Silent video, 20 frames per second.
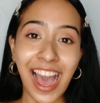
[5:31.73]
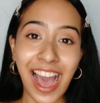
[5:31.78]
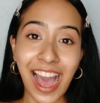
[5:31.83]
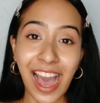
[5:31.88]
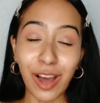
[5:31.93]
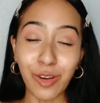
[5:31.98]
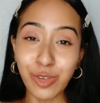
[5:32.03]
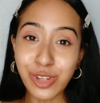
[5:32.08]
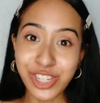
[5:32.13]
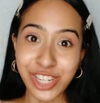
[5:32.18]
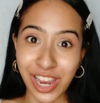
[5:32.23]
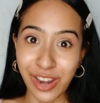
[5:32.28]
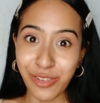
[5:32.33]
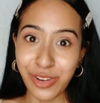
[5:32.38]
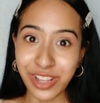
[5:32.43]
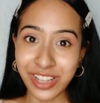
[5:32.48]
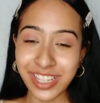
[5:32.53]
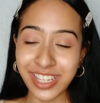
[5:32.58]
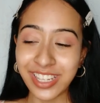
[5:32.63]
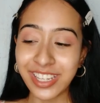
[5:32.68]
Uh, which I
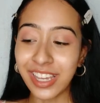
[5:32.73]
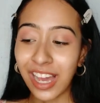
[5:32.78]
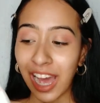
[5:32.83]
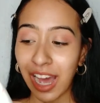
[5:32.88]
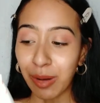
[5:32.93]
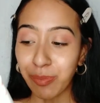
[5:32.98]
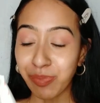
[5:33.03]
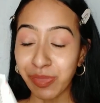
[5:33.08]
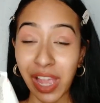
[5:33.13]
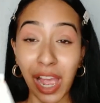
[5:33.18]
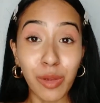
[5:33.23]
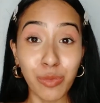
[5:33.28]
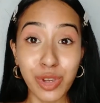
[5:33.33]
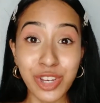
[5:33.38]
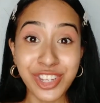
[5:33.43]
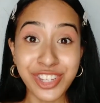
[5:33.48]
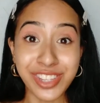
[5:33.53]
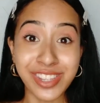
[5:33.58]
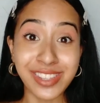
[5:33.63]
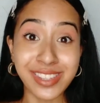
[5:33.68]
really, uh, I
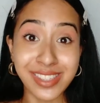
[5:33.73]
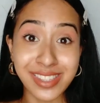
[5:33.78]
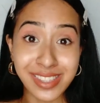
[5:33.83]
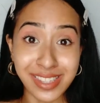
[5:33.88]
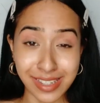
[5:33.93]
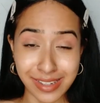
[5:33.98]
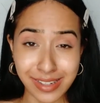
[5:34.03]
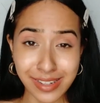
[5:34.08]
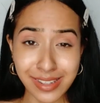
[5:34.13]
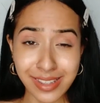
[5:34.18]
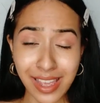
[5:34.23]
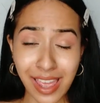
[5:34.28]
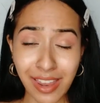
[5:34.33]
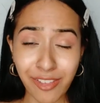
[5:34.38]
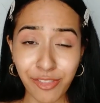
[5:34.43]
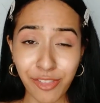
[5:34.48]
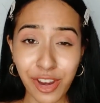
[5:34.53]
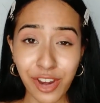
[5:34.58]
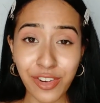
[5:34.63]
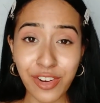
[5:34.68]
wish this didn't
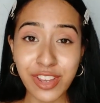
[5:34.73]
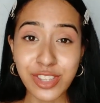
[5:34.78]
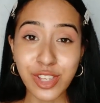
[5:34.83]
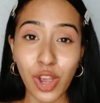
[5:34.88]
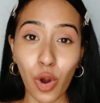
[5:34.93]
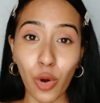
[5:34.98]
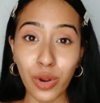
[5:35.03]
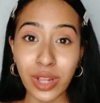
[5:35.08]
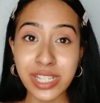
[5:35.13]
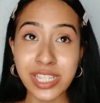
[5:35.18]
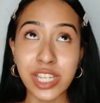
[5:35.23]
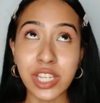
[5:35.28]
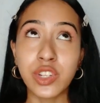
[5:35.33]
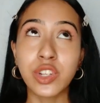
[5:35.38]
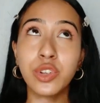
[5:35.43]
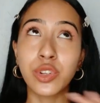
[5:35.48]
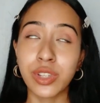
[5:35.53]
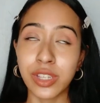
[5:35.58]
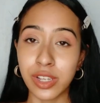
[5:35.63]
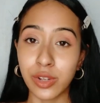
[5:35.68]
have fragrance, or else
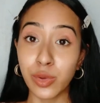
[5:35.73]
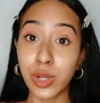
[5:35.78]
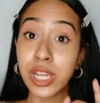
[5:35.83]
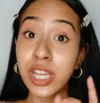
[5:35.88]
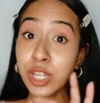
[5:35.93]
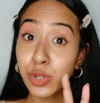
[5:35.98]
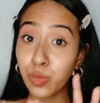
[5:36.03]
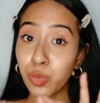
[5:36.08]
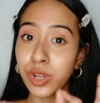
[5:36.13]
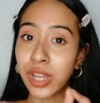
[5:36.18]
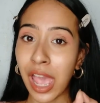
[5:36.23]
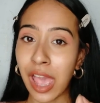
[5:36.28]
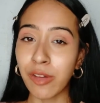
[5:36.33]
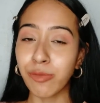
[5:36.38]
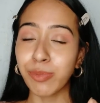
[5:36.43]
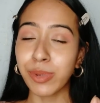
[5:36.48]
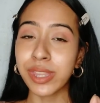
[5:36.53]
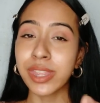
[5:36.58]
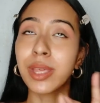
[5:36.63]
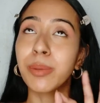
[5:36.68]
it would, it would
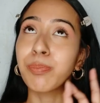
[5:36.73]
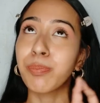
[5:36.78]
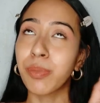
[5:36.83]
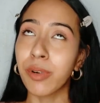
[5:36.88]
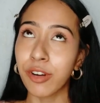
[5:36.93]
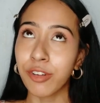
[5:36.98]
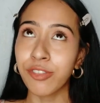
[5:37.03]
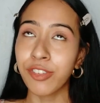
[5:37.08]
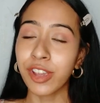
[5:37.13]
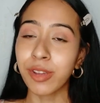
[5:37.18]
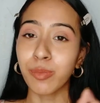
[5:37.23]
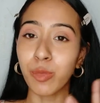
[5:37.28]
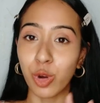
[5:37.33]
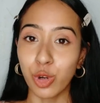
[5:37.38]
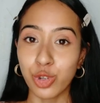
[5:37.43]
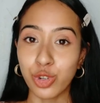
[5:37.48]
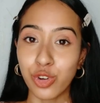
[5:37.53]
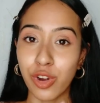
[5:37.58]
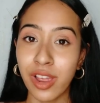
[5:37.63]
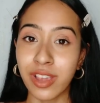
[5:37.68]
have been the perfect
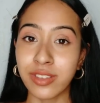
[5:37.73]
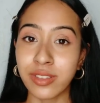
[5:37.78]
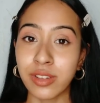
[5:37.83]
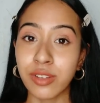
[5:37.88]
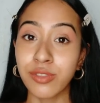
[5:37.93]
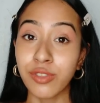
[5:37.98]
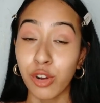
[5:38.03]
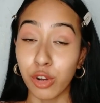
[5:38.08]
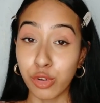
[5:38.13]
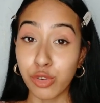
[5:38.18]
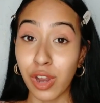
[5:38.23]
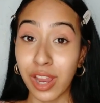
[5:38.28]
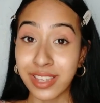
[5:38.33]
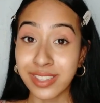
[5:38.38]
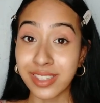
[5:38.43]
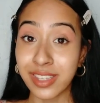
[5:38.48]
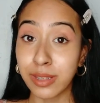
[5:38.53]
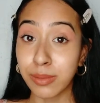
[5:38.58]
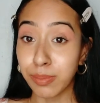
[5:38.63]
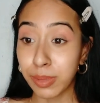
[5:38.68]
moisturizer for dry
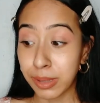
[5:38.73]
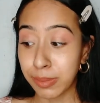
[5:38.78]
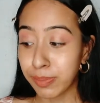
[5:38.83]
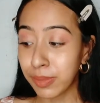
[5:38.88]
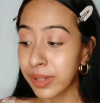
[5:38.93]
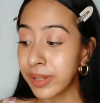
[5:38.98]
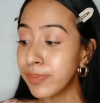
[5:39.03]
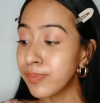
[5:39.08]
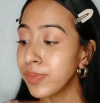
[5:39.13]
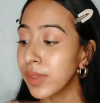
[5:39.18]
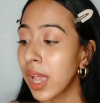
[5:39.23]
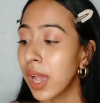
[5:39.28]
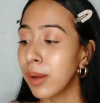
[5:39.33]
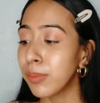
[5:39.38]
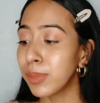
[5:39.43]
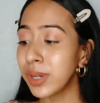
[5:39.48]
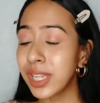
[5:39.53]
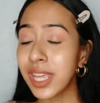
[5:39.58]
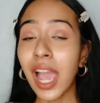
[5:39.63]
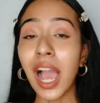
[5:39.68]
skin people.
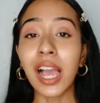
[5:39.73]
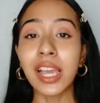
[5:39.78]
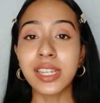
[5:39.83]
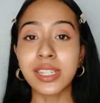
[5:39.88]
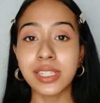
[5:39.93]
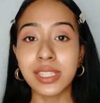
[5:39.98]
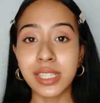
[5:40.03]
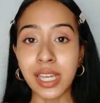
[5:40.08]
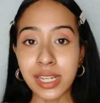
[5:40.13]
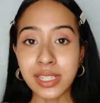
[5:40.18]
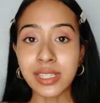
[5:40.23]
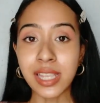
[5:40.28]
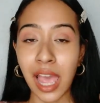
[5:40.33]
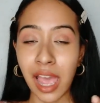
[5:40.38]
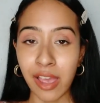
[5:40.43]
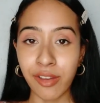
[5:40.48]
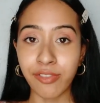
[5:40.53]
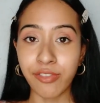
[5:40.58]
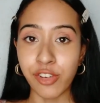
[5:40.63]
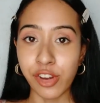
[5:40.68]
But yeah, it does
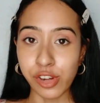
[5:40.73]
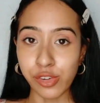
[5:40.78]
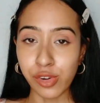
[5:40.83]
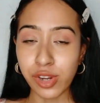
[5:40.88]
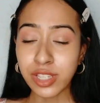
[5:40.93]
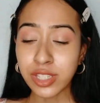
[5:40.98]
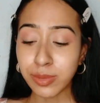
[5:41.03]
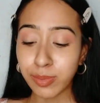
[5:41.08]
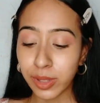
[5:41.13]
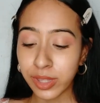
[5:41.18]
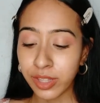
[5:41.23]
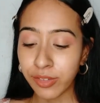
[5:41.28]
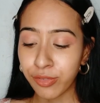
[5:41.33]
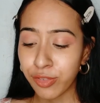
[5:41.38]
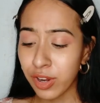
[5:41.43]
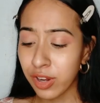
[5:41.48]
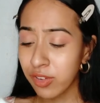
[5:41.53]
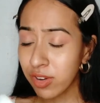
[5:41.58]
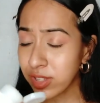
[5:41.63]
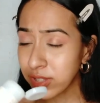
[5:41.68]
have fragrance, but the
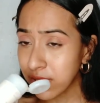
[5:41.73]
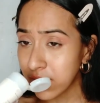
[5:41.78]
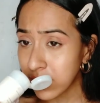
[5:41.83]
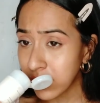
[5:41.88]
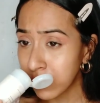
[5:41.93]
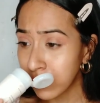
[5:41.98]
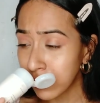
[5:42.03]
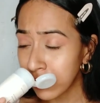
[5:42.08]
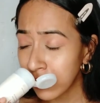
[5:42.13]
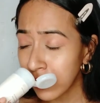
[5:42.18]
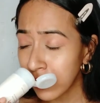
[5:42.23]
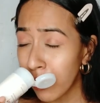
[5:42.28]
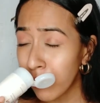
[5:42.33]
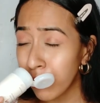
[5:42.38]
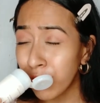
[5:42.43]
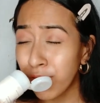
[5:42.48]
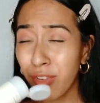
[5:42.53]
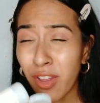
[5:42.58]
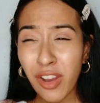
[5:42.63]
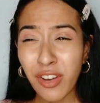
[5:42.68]
fragrance is
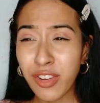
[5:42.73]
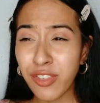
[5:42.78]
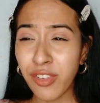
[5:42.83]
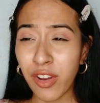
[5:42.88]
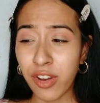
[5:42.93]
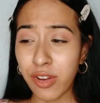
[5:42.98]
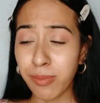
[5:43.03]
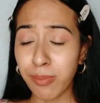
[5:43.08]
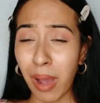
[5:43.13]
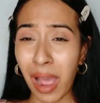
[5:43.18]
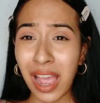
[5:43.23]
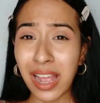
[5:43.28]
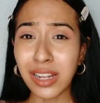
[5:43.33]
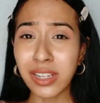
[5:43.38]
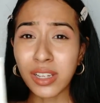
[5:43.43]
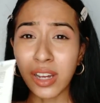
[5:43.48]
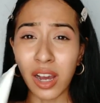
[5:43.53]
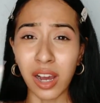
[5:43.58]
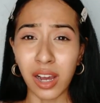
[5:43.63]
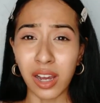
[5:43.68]
very, very
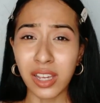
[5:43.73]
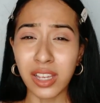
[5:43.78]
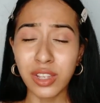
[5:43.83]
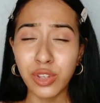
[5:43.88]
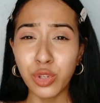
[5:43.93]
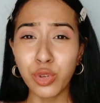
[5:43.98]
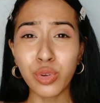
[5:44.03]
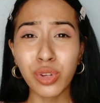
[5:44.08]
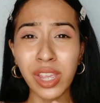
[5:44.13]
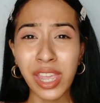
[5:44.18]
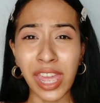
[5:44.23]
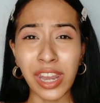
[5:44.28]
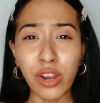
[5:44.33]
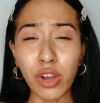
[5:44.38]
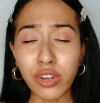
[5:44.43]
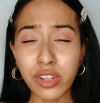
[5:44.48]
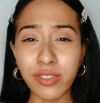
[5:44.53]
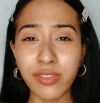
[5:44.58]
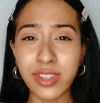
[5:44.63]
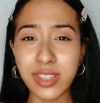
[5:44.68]
mild. Uh, you
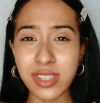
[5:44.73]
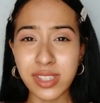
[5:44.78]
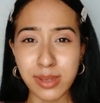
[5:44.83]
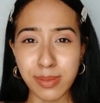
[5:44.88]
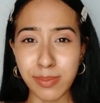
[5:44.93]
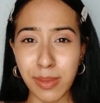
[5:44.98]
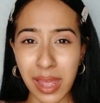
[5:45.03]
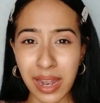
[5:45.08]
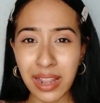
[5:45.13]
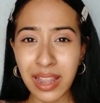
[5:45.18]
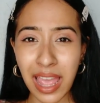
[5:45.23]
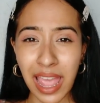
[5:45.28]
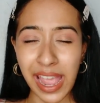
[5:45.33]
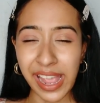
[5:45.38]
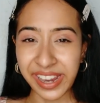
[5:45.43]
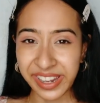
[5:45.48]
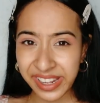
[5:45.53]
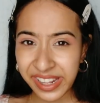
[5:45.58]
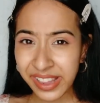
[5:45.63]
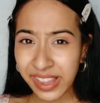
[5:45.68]
cannot even smell
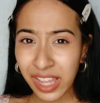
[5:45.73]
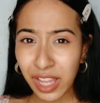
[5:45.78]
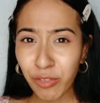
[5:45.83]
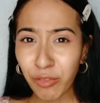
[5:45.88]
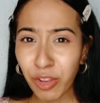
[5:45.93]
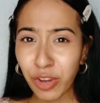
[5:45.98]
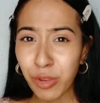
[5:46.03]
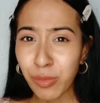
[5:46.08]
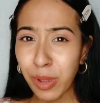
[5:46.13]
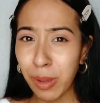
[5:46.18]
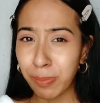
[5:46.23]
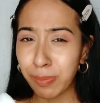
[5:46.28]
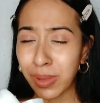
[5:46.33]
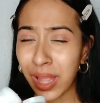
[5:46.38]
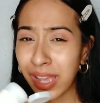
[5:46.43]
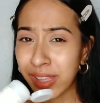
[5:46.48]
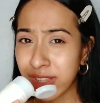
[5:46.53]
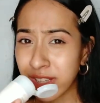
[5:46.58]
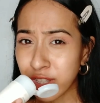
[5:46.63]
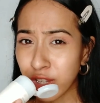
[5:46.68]
anything when you
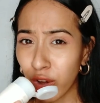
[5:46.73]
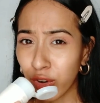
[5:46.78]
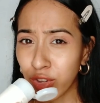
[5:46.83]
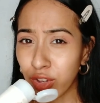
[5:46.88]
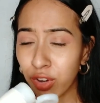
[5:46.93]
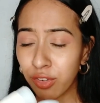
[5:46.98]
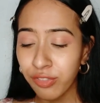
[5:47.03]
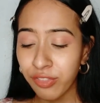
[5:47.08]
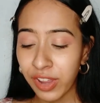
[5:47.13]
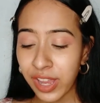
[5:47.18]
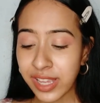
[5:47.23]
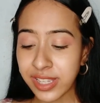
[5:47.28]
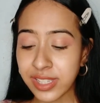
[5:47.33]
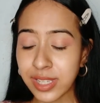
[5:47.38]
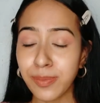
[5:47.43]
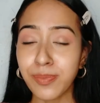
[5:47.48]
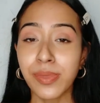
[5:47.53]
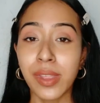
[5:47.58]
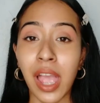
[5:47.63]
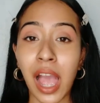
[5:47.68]
apply this on your
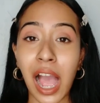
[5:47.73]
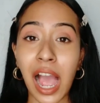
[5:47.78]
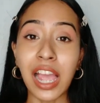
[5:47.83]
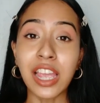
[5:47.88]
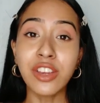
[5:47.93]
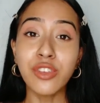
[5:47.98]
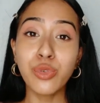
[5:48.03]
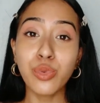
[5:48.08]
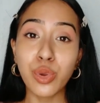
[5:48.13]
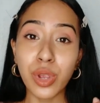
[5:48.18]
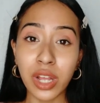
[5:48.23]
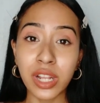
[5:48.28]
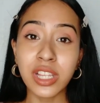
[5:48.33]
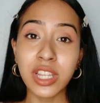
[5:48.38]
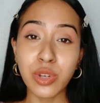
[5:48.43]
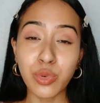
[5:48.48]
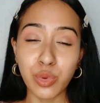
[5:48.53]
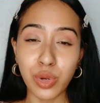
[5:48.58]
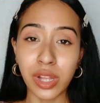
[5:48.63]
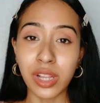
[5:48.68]
face. I
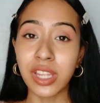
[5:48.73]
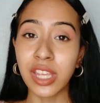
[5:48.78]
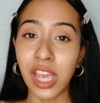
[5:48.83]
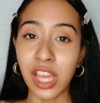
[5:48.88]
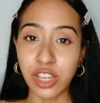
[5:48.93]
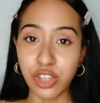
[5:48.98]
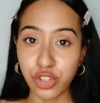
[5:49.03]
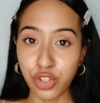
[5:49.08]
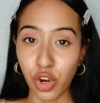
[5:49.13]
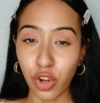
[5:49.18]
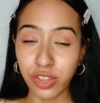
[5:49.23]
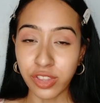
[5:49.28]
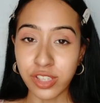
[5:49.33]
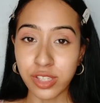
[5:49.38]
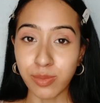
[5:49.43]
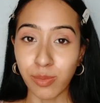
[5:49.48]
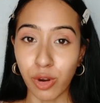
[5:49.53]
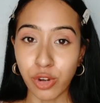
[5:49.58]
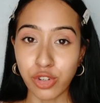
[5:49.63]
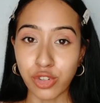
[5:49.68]
really, really enjoy
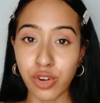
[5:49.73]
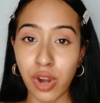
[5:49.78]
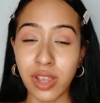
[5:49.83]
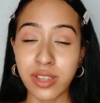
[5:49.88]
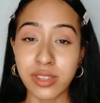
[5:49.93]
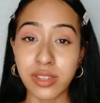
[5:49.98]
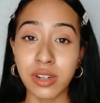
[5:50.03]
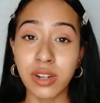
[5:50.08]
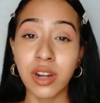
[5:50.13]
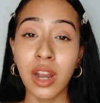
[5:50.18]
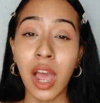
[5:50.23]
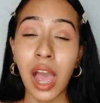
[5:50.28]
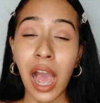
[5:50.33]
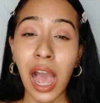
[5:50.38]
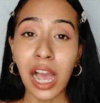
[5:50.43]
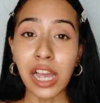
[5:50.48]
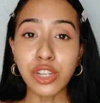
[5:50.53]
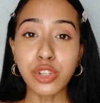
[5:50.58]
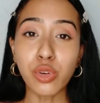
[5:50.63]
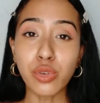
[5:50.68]
this moisturizer.
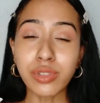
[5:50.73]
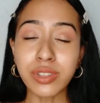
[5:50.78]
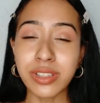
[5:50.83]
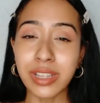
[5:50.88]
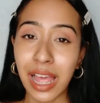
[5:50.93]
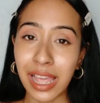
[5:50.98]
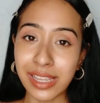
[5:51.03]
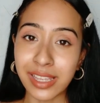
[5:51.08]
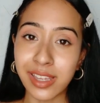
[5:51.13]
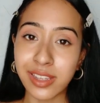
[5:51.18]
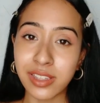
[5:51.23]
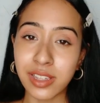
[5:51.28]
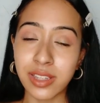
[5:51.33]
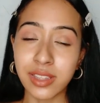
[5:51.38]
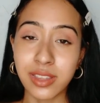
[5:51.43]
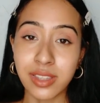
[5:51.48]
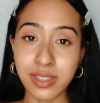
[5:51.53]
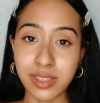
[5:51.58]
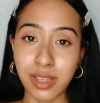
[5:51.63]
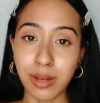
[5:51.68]
I don't like it
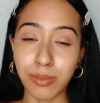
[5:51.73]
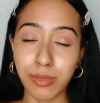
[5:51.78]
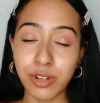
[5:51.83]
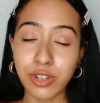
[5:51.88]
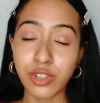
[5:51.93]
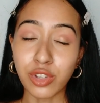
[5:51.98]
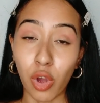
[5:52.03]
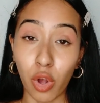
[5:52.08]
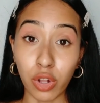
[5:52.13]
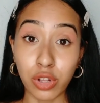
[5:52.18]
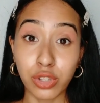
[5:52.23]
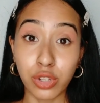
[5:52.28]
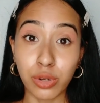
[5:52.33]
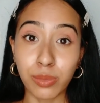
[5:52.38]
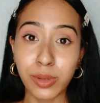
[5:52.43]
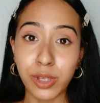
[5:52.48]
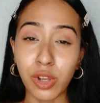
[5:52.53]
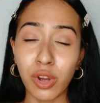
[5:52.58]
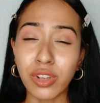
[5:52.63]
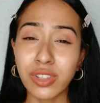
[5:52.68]
in the summers, although,
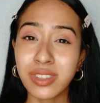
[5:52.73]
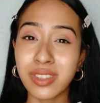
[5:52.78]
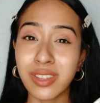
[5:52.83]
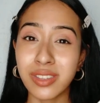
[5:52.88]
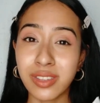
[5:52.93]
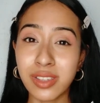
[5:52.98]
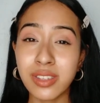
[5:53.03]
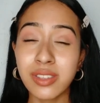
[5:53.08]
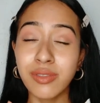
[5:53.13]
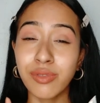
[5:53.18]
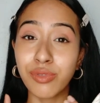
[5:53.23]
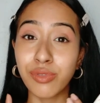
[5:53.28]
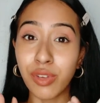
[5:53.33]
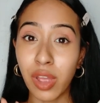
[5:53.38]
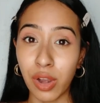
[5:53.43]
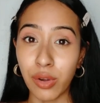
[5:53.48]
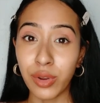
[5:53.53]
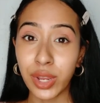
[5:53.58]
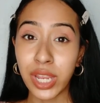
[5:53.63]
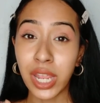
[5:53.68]
because this is
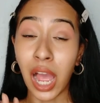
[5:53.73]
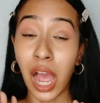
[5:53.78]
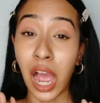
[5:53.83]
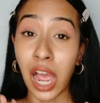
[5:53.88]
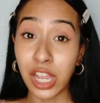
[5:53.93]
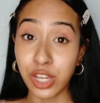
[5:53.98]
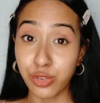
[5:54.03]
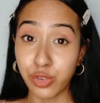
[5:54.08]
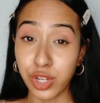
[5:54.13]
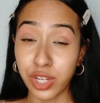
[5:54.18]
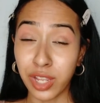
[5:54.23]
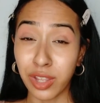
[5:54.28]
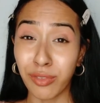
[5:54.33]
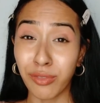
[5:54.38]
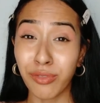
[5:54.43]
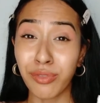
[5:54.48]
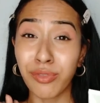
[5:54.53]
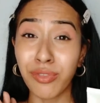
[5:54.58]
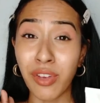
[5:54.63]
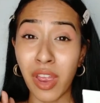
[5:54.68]
very
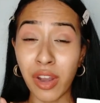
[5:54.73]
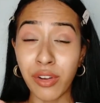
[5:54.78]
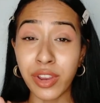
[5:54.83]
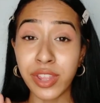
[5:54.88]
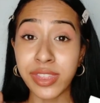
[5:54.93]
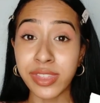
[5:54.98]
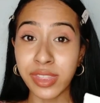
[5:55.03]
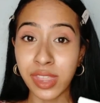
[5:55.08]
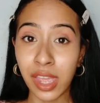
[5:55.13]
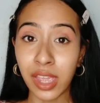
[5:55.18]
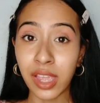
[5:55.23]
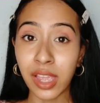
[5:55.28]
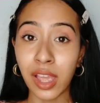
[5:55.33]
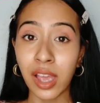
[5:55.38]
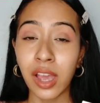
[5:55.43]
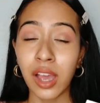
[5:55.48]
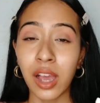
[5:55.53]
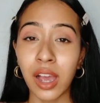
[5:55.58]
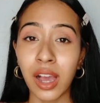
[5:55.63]
hydrating, very thick.